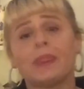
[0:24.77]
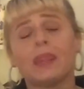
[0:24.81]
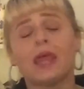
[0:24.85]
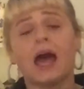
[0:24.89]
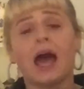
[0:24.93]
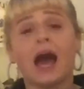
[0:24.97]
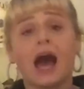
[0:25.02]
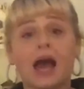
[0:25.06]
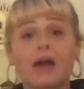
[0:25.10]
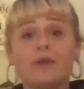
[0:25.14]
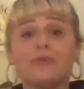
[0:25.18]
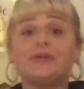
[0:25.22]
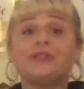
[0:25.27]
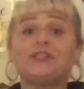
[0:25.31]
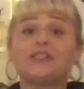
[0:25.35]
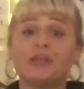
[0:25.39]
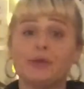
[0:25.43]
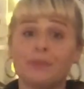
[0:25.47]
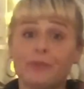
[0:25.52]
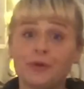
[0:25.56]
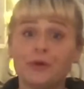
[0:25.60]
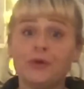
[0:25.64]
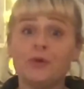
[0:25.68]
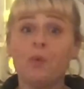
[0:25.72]
I was
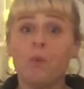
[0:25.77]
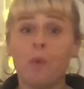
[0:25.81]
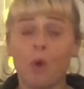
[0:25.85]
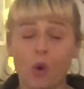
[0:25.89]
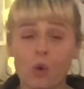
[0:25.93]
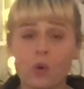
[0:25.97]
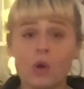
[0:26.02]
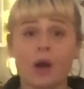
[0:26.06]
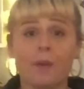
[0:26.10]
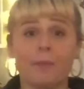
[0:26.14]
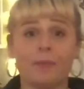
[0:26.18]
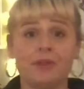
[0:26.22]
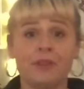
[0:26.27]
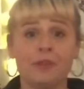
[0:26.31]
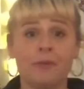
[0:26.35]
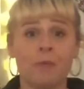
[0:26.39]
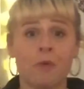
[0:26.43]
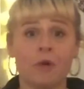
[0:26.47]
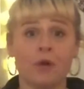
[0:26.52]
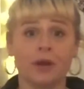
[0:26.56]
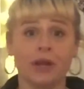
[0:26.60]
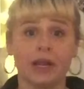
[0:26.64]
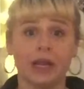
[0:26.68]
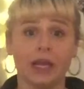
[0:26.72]
someone who woke up in the
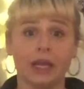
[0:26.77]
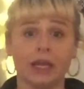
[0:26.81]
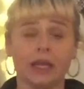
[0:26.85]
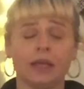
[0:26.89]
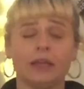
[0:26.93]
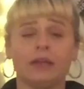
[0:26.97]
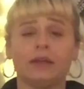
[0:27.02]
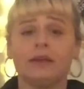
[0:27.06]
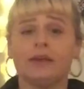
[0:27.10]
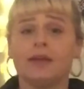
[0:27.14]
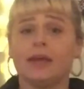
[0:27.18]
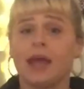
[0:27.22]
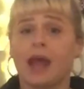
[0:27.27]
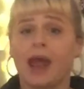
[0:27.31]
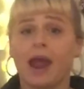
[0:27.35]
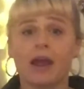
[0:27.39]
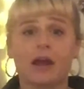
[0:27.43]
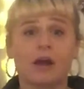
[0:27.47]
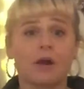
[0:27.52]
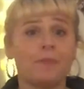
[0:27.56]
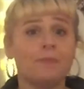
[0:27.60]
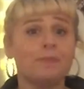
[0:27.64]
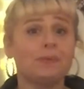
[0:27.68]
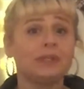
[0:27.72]
morning and
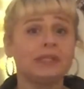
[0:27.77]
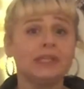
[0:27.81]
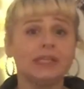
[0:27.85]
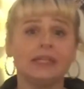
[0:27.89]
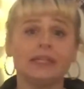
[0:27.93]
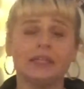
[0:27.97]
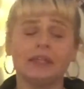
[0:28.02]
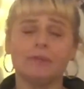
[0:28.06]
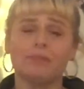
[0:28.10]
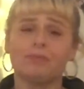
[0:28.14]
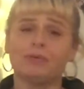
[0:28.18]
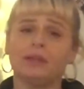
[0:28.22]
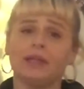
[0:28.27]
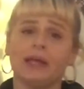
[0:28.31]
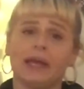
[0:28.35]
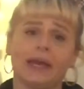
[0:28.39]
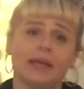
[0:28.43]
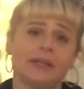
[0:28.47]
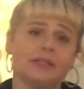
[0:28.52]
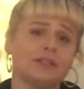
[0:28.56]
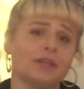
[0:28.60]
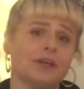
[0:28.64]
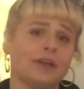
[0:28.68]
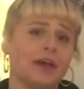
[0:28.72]
completely
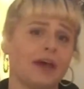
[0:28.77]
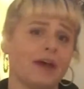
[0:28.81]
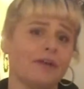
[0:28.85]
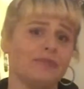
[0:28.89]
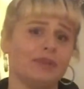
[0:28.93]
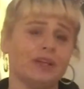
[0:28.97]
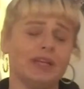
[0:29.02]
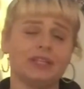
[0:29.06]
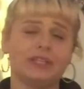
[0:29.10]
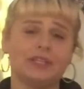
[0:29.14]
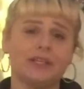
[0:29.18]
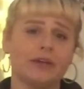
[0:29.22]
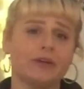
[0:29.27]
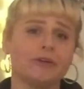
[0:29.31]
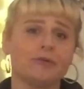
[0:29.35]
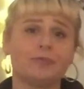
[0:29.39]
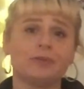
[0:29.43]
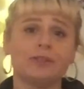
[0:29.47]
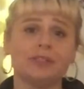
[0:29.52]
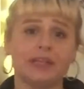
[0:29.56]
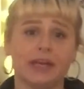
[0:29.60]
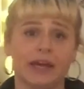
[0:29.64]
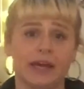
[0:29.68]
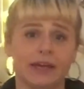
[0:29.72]
planned on having a
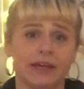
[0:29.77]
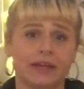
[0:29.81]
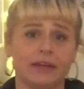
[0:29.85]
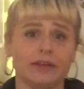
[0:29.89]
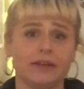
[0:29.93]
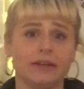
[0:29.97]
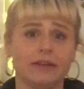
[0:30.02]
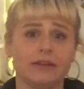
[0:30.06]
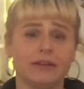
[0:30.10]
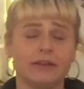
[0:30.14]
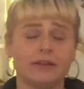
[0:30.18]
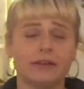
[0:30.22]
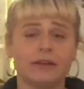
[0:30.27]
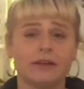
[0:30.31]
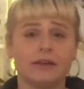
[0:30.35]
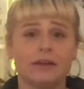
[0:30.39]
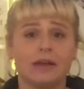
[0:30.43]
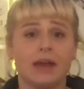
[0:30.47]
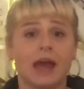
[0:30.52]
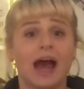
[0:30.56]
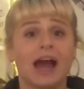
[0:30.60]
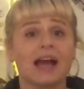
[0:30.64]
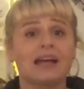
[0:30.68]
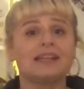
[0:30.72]
terrible day
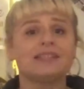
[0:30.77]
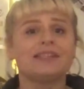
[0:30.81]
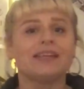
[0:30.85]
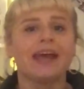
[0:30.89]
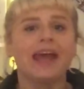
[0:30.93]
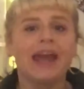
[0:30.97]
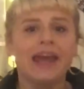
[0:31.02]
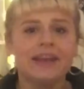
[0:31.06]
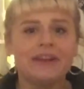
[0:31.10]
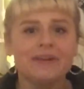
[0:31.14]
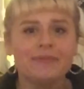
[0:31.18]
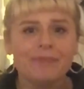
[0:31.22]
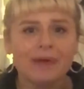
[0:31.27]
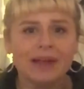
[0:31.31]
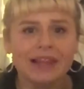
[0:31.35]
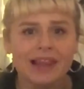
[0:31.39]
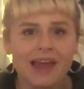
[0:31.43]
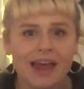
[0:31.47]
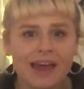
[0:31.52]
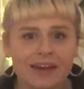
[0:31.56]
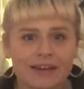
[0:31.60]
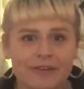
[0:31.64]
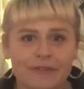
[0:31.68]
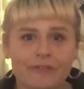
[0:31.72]
because I hated my
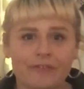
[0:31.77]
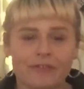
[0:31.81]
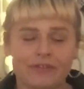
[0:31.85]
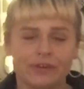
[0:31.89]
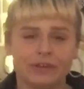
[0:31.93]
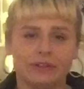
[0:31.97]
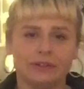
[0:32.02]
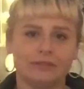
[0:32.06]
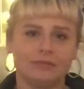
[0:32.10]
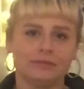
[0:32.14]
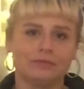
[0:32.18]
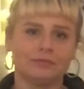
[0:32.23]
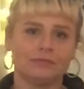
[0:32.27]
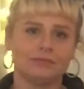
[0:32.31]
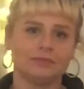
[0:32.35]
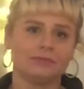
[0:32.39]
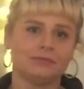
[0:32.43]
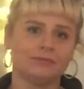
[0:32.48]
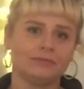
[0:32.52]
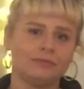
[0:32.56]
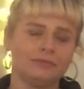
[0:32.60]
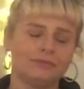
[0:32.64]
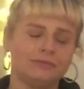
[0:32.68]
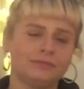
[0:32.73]
life.
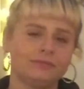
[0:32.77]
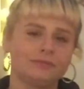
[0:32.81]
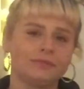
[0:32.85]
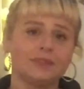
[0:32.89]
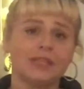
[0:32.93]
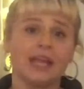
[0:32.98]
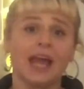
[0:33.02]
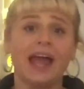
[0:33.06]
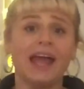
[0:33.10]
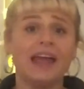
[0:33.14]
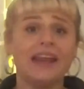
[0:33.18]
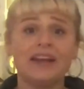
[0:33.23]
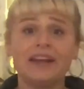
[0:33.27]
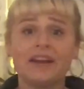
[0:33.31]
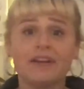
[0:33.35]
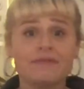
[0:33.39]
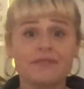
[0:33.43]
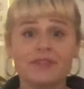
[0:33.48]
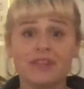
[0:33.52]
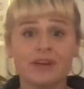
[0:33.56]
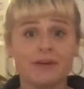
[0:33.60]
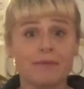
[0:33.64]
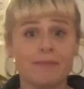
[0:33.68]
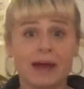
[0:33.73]
I hated
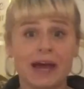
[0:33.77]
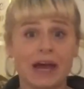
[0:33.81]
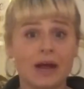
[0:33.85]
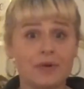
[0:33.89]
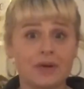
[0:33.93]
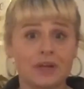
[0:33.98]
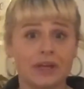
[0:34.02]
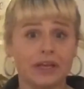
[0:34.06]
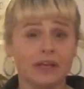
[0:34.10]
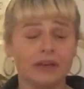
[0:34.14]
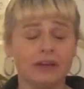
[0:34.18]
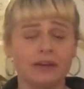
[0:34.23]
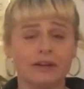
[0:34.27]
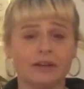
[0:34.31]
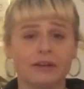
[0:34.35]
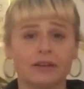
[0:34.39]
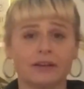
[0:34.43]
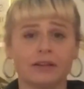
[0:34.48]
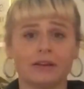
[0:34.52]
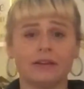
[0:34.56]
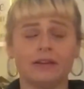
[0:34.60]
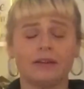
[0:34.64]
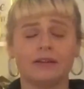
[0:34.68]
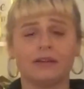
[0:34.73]
everything about it.
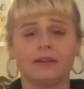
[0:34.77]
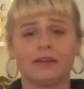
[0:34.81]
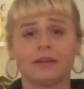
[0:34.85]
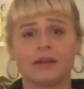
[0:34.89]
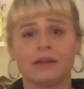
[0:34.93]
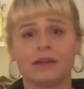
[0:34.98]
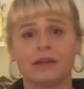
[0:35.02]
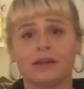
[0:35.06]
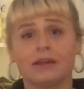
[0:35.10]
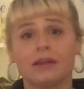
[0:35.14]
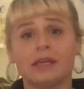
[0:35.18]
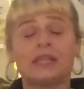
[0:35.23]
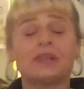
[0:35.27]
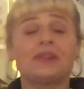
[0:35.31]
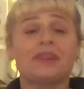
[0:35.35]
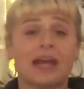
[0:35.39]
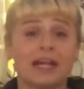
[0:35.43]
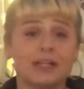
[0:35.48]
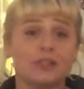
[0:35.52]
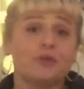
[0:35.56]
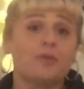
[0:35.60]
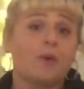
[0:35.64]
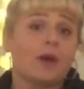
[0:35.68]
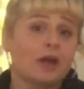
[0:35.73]

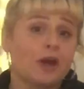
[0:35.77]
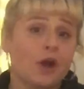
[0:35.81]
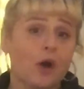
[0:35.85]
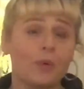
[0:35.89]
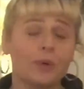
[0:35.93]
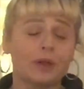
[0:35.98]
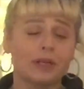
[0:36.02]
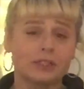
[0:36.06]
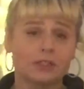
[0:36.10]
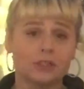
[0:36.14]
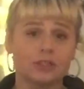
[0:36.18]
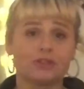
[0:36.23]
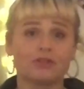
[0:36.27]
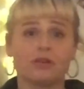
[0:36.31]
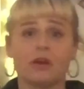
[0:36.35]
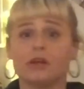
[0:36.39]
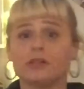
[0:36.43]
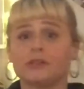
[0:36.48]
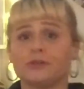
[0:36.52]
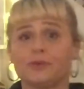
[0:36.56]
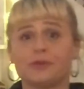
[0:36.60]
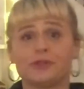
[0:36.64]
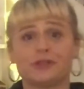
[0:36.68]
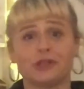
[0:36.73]
That's why going to
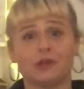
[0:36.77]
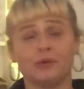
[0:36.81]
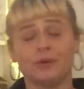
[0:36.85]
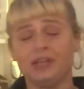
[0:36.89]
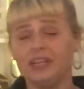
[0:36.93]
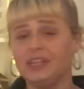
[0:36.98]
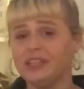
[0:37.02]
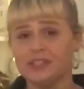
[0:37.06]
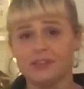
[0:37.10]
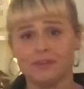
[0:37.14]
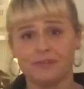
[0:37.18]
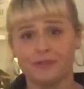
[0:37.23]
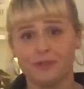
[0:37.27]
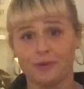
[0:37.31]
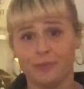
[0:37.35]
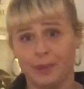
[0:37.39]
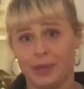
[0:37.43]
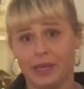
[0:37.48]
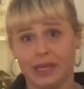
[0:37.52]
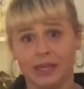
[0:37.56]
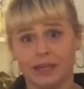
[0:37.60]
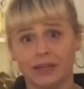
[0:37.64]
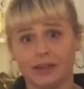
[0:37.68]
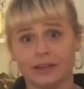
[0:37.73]
drugs was so easy for
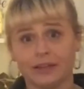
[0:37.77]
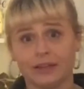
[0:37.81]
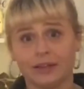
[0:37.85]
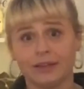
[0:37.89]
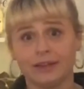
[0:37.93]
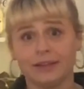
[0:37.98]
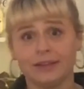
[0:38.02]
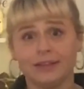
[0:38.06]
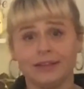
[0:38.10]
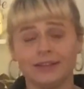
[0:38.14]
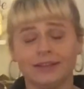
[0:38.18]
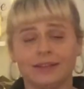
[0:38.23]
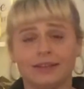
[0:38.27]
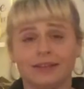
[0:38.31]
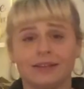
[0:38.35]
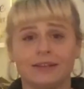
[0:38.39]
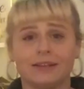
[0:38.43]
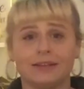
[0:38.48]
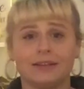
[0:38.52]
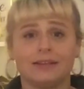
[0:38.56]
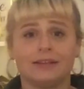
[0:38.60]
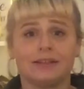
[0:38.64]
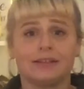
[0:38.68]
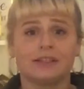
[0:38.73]
me,
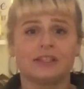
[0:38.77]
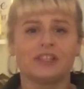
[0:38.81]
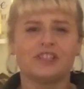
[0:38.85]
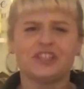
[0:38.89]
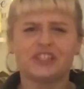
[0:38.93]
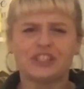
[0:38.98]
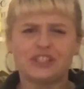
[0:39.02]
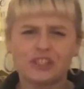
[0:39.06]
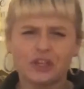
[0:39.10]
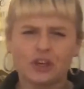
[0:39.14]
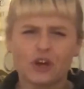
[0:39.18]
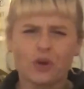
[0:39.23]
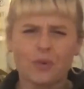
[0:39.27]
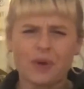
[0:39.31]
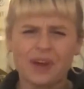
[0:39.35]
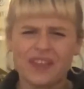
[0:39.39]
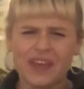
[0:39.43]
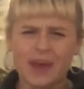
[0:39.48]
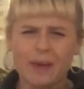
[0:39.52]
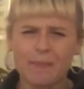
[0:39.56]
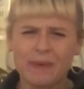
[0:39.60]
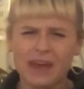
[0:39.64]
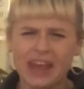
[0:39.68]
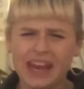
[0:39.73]
because it took away
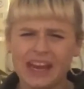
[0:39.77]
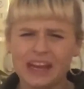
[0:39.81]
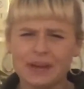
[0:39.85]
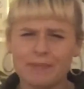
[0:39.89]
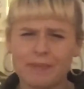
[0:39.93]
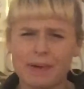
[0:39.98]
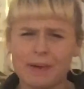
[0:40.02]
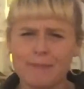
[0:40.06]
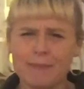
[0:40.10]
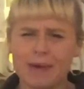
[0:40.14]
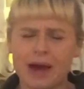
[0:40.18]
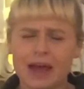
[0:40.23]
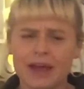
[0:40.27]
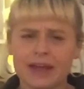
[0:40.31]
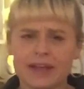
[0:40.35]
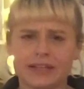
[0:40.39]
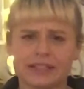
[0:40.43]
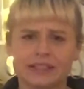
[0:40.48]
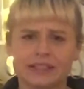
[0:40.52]
that pain in my mind.